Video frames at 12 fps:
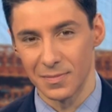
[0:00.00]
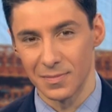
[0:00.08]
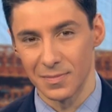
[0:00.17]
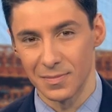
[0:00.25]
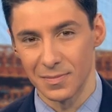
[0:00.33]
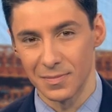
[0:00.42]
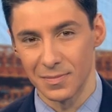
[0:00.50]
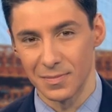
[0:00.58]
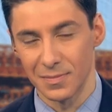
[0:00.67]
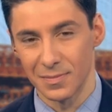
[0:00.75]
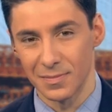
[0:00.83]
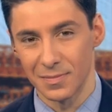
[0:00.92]

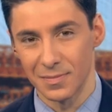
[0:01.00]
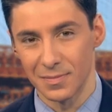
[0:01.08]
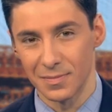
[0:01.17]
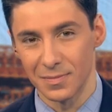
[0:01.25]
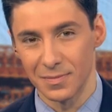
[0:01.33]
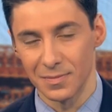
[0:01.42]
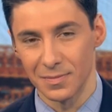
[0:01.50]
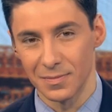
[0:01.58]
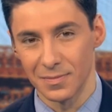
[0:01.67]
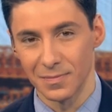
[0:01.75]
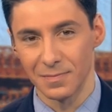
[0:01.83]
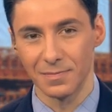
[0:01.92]

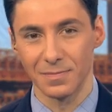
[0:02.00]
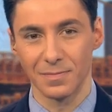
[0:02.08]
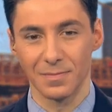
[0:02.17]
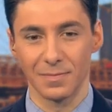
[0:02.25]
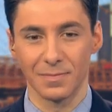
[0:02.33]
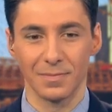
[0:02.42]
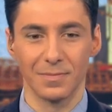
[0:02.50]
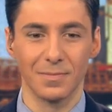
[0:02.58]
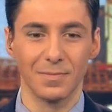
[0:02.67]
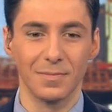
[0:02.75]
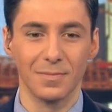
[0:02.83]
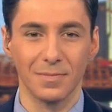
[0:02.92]

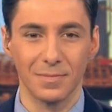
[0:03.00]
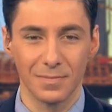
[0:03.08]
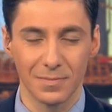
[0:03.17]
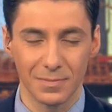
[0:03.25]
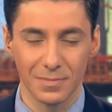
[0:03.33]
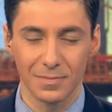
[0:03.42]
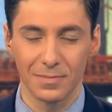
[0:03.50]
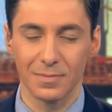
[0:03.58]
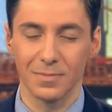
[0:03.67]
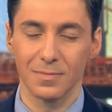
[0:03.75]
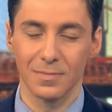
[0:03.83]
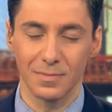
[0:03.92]

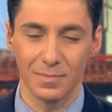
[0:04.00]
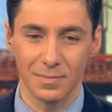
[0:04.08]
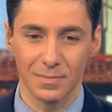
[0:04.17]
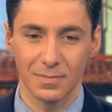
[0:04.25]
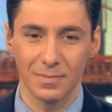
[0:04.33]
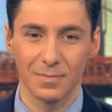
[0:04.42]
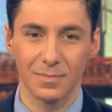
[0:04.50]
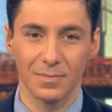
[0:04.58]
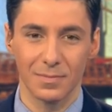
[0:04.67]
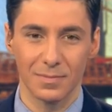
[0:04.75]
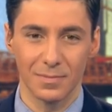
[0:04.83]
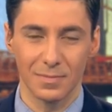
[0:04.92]

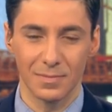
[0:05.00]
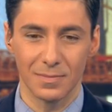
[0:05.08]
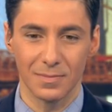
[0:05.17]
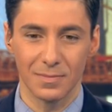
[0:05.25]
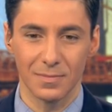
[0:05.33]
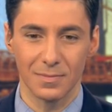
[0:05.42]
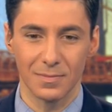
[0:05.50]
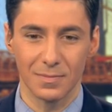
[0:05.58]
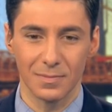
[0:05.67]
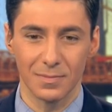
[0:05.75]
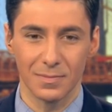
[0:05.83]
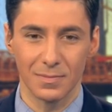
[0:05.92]

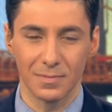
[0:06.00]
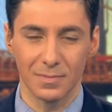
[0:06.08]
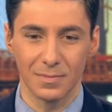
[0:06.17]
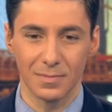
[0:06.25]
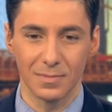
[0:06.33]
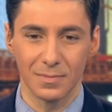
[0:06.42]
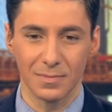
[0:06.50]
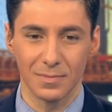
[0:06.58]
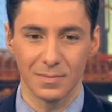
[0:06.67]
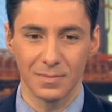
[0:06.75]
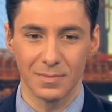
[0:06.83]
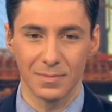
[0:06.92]

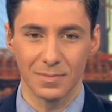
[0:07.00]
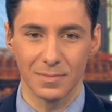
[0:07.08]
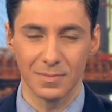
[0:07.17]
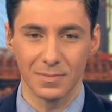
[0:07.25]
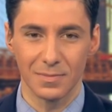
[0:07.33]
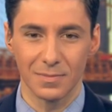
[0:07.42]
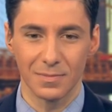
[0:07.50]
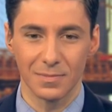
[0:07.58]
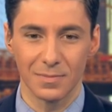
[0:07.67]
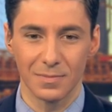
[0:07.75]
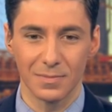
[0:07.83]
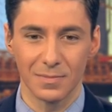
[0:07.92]
(silent)